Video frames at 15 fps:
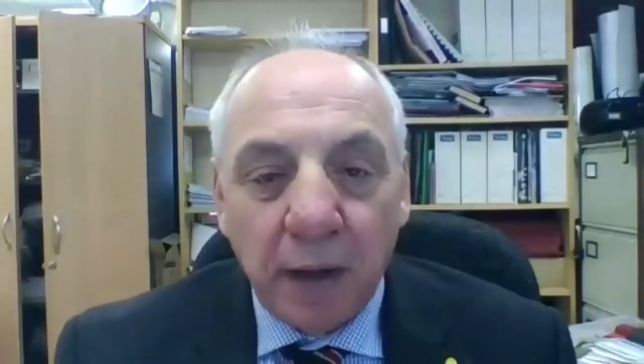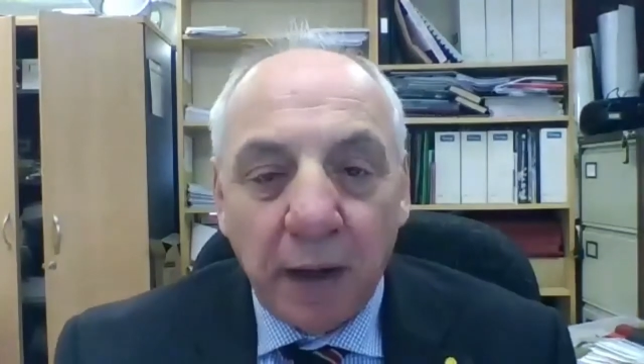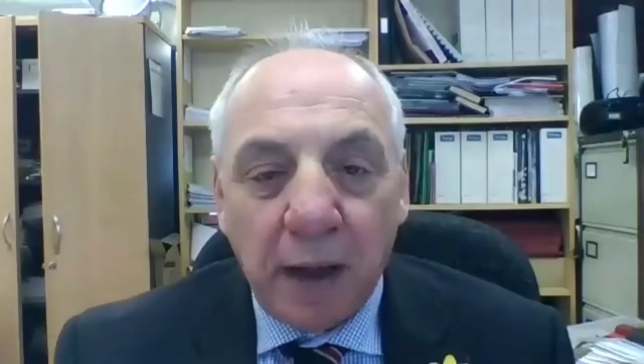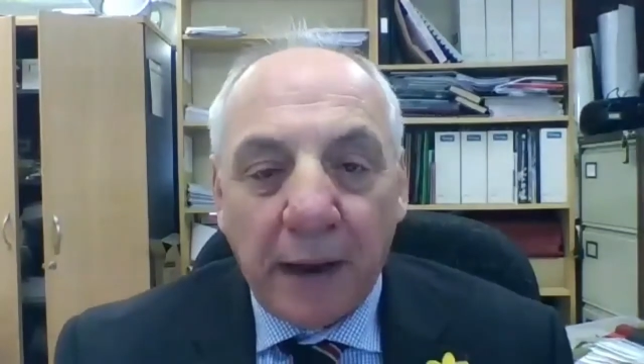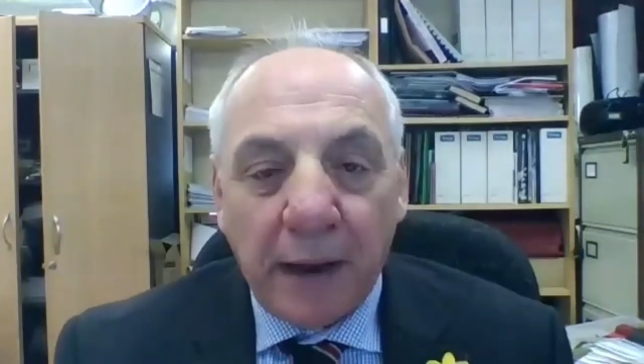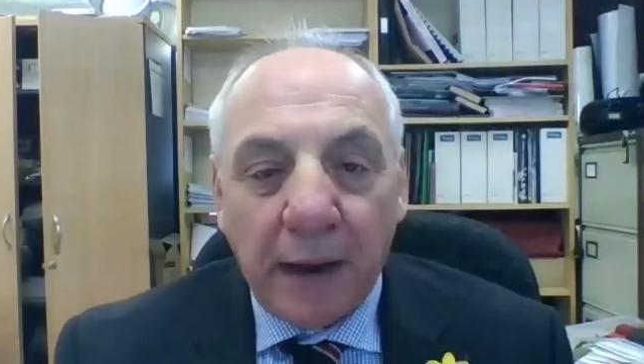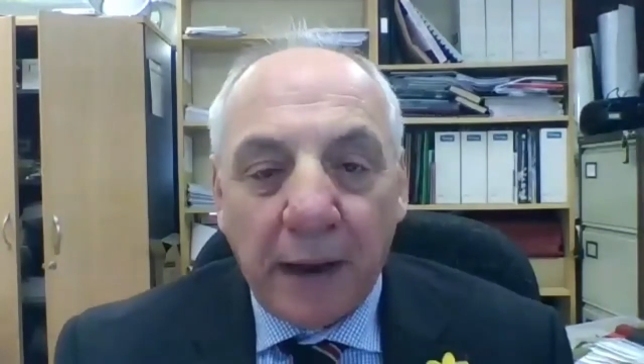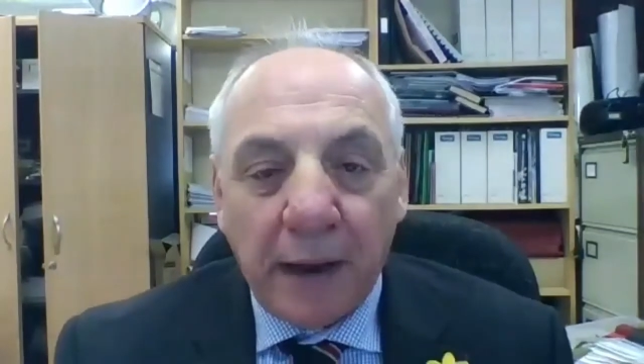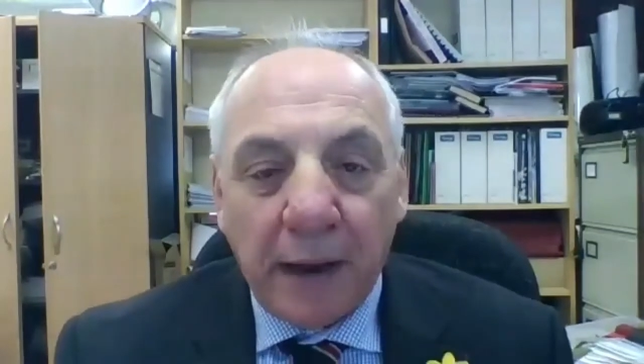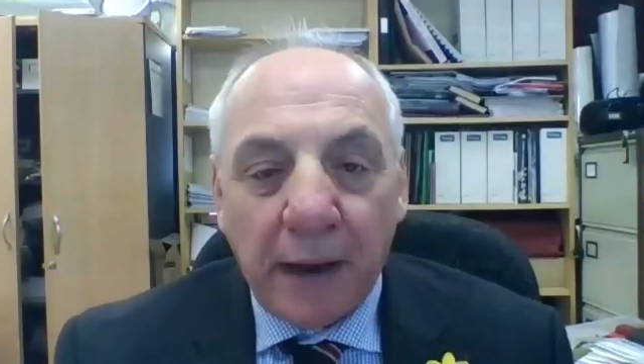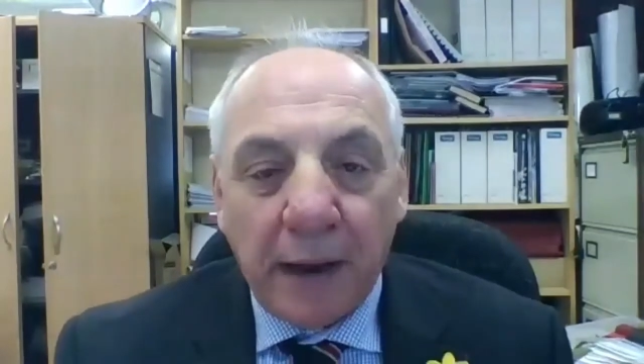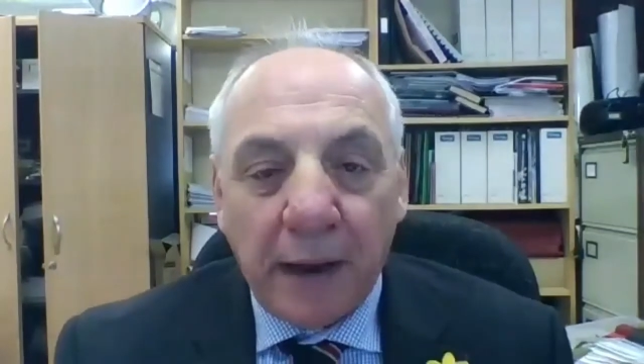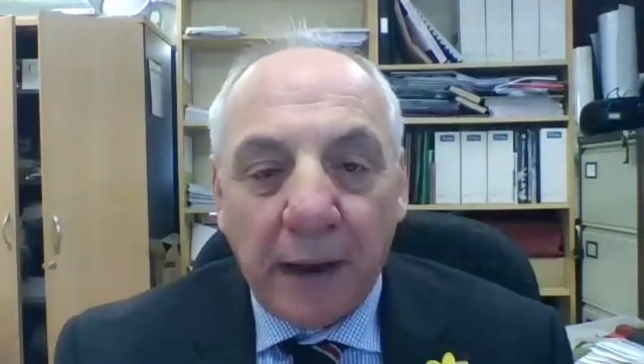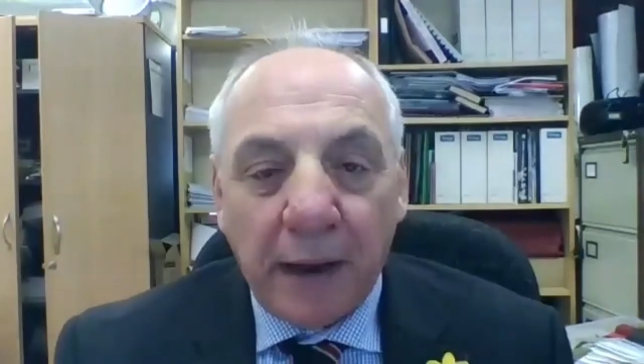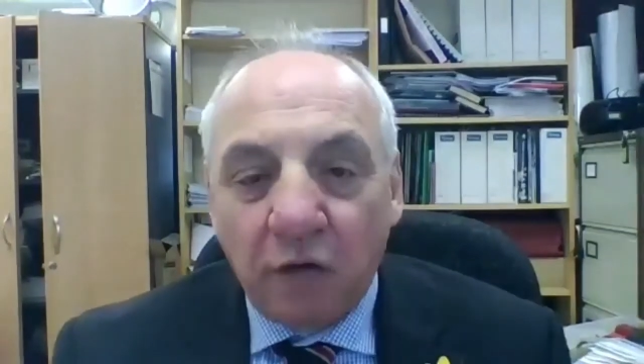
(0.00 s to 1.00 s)
and less
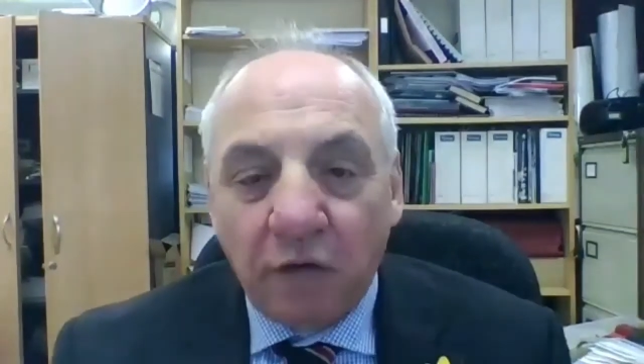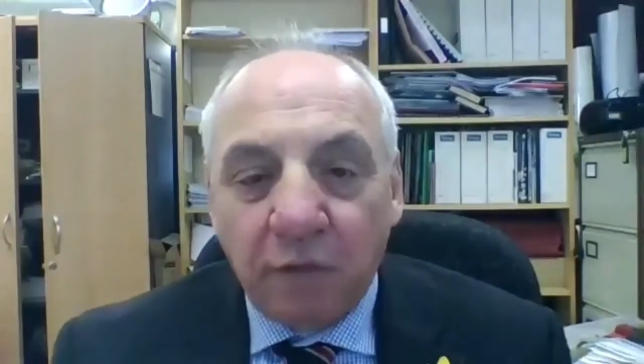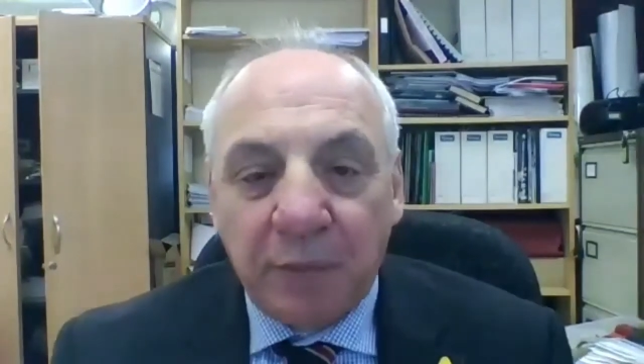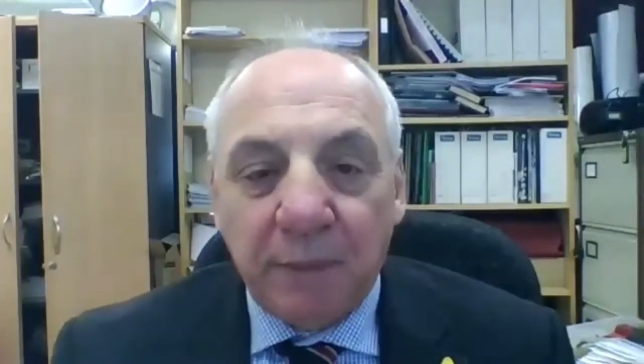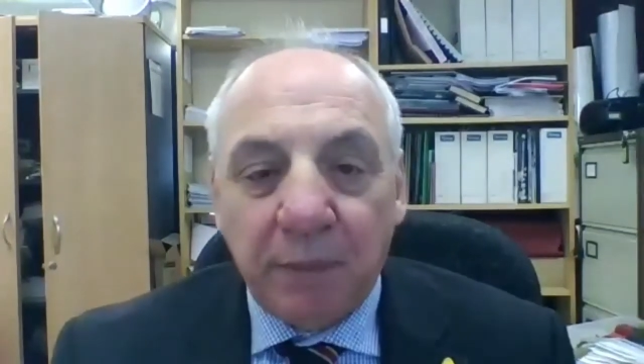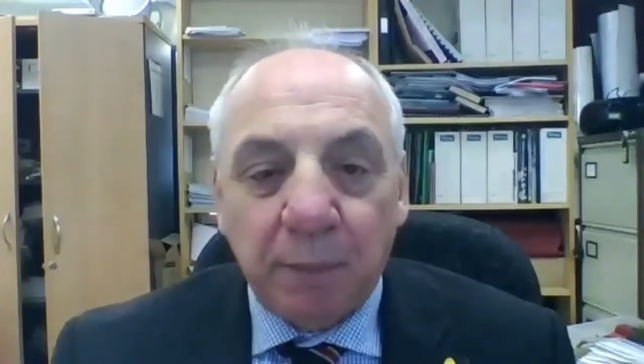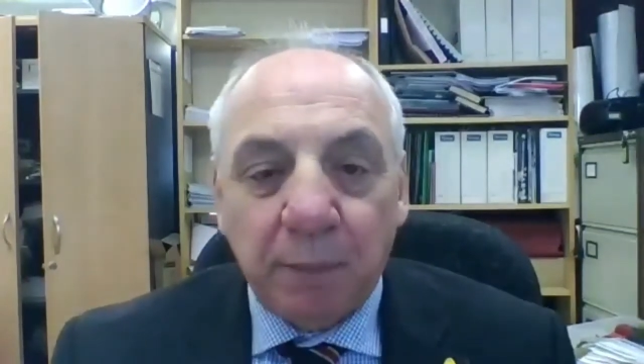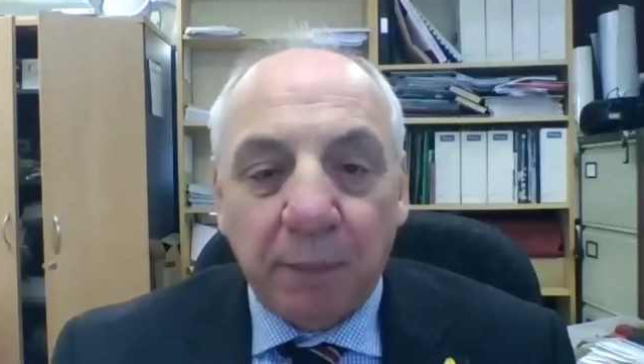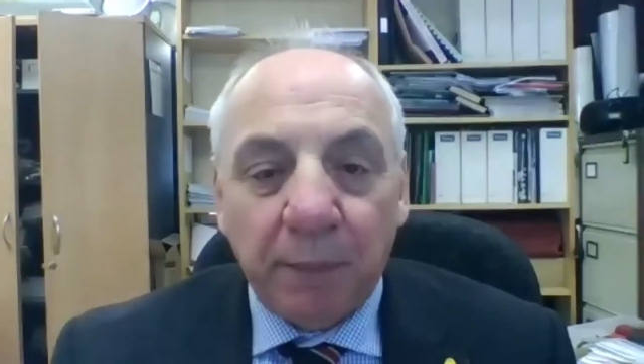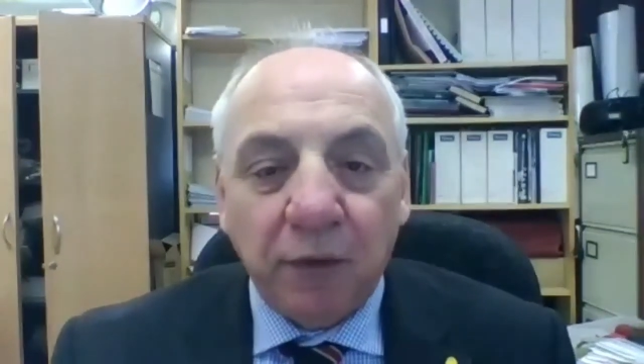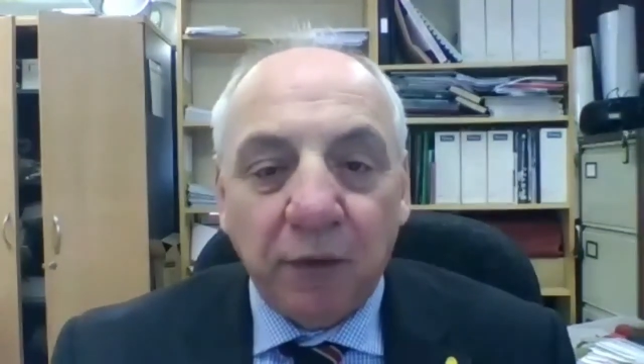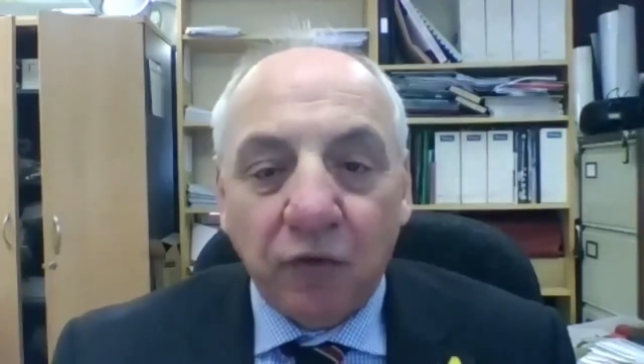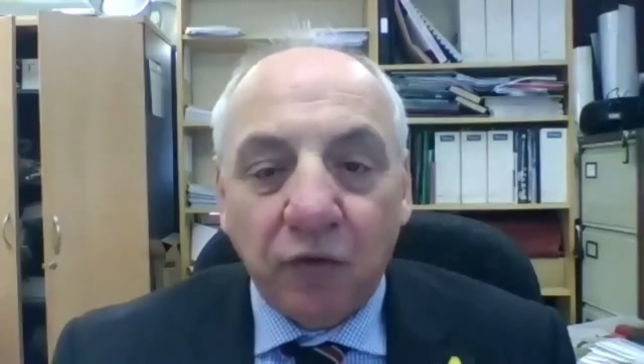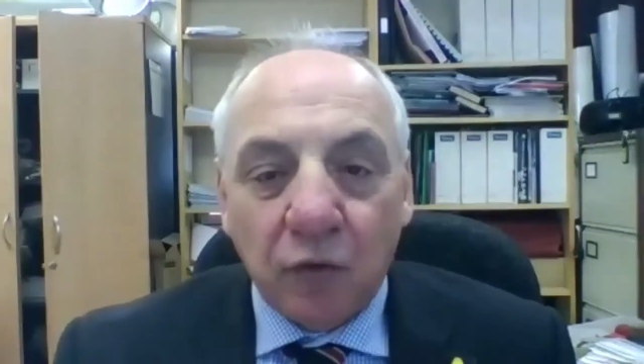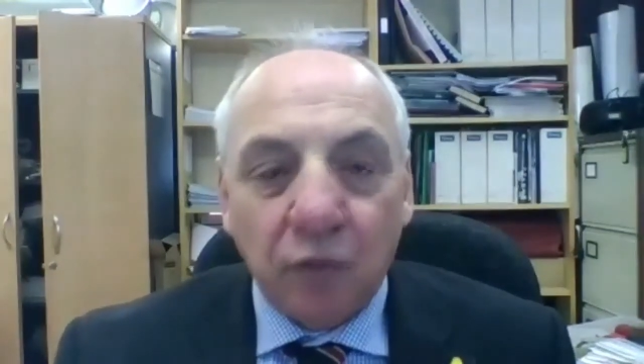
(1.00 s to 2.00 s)
well-off people by the
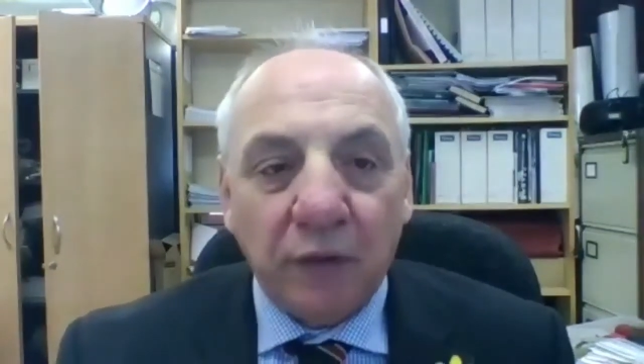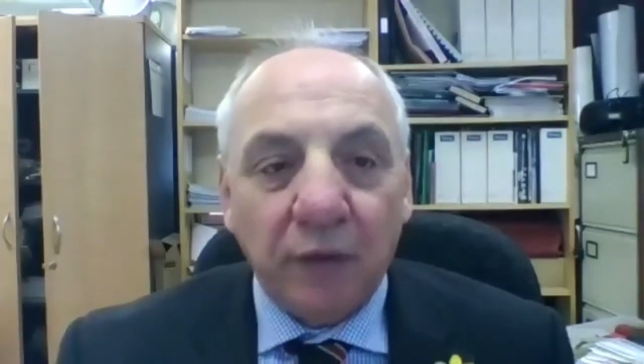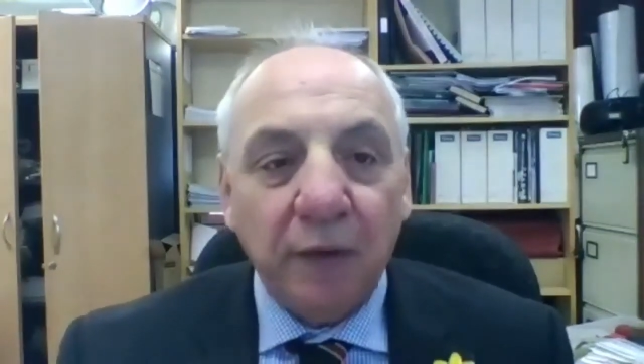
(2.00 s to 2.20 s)
Tories